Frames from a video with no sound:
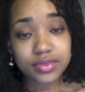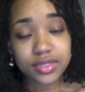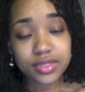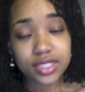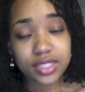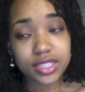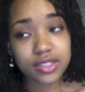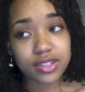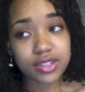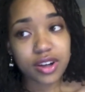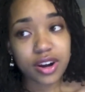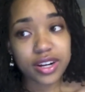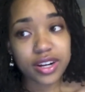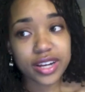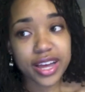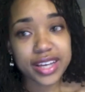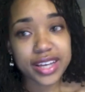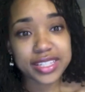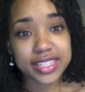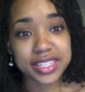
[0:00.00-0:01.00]
You know, guard it
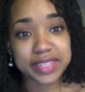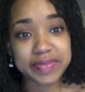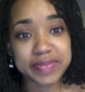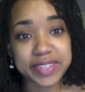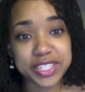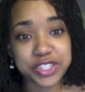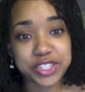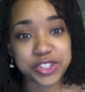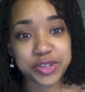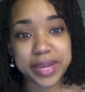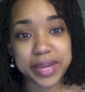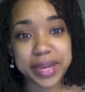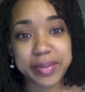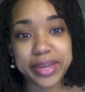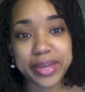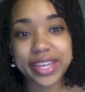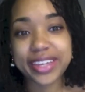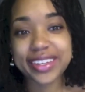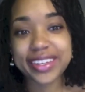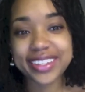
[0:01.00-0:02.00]
as if it's your
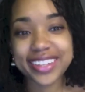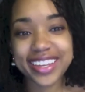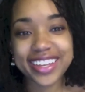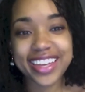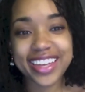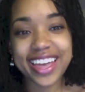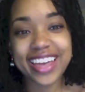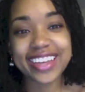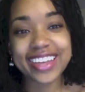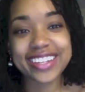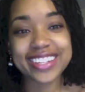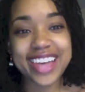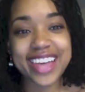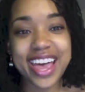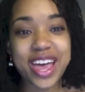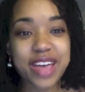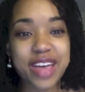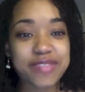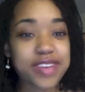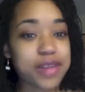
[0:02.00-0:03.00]
baby. And
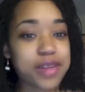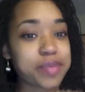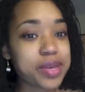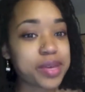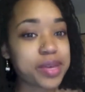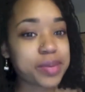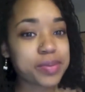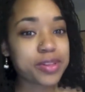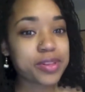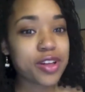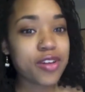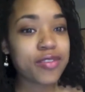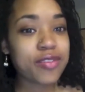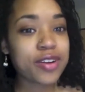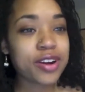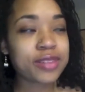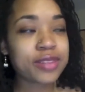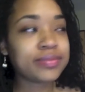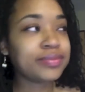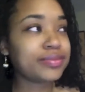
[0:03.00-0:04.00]
if you have people
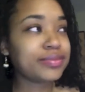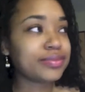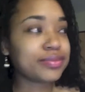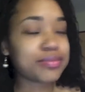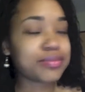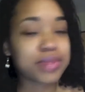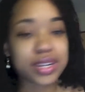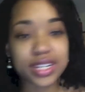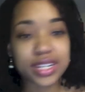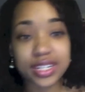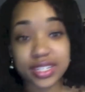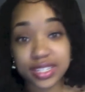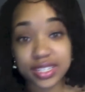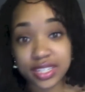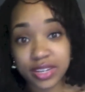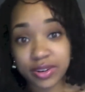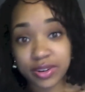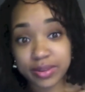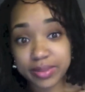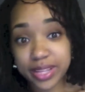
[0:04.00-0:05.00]
over, put it in a
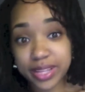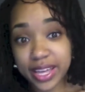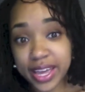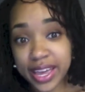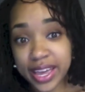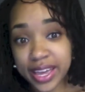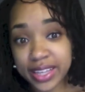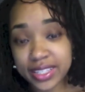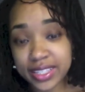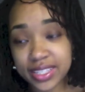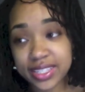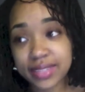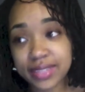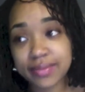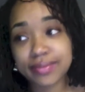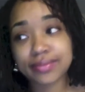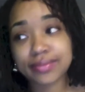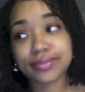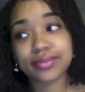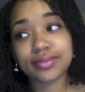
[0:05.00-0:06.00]
secret place.
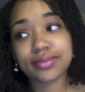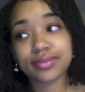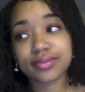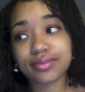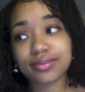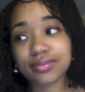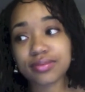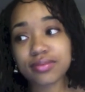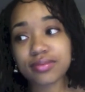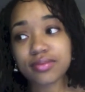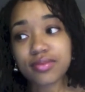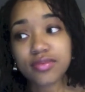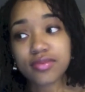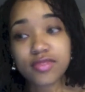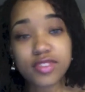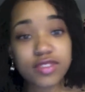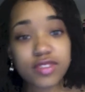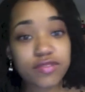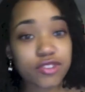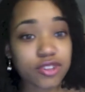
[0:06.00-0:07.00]

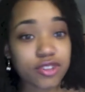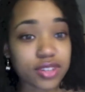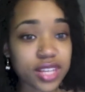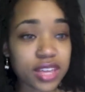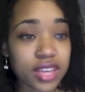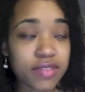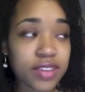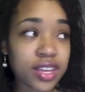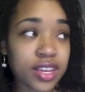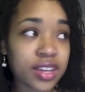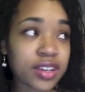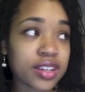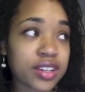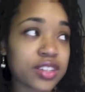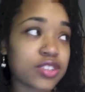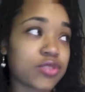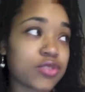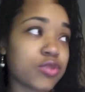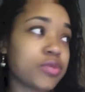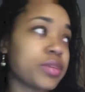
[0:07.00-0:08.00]
If you're leaving and
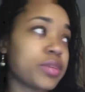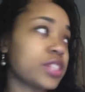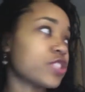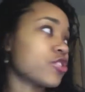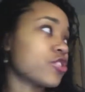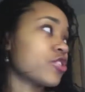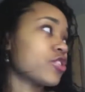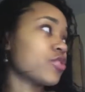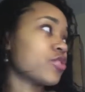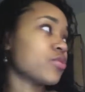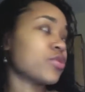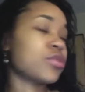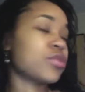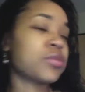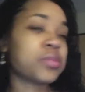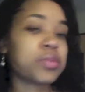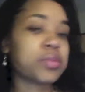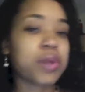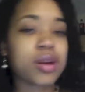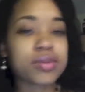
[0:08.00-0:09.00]
your roommates are in your room,
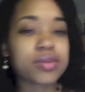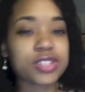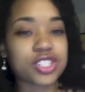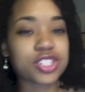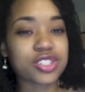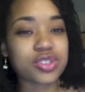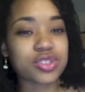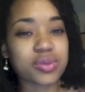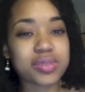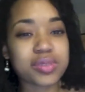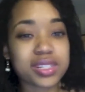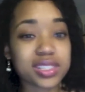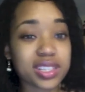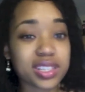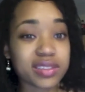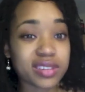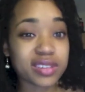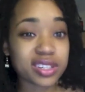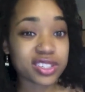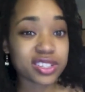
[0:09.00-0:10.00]
you probably just don't want to
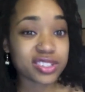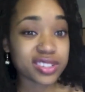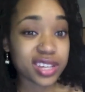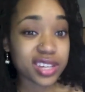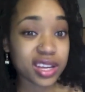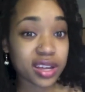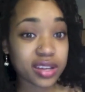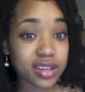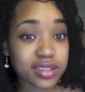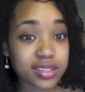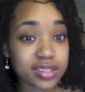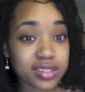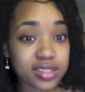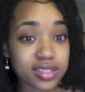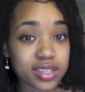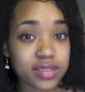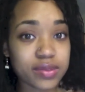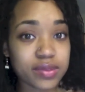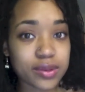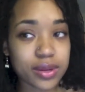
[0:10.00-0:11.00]
leave it on your desk,
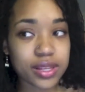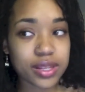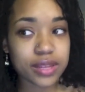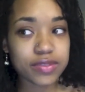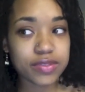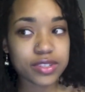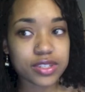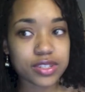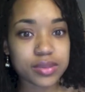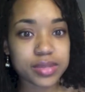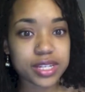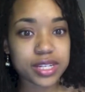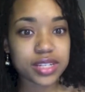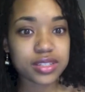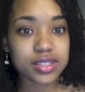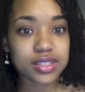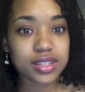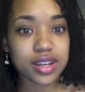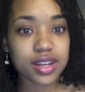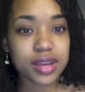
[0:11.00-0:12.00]
even though I left this on my
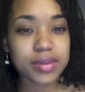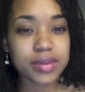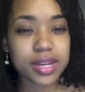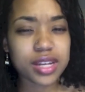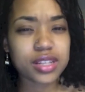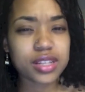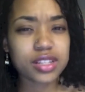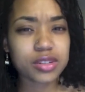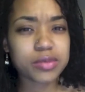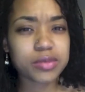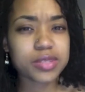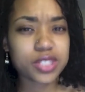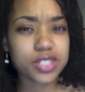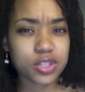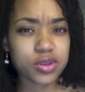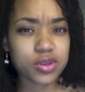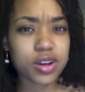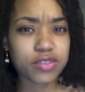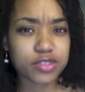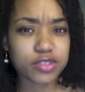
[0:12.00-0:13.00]
desk today. I'm getting a little bit too
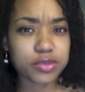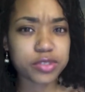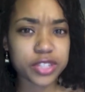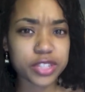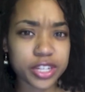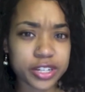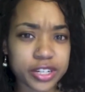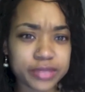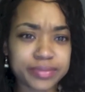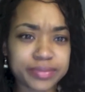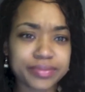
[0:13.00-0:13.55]
comfortable here.